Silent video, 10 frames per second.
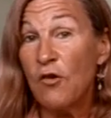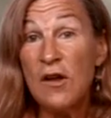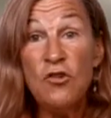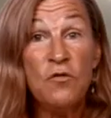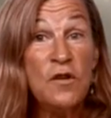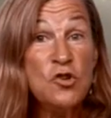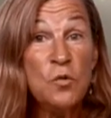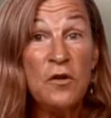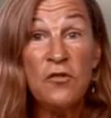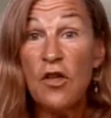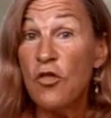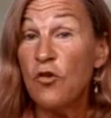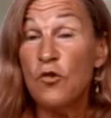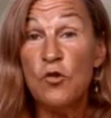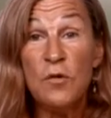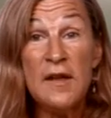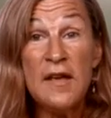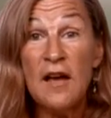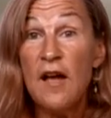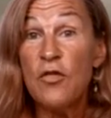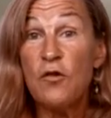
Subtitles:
They're individuals, they're unique,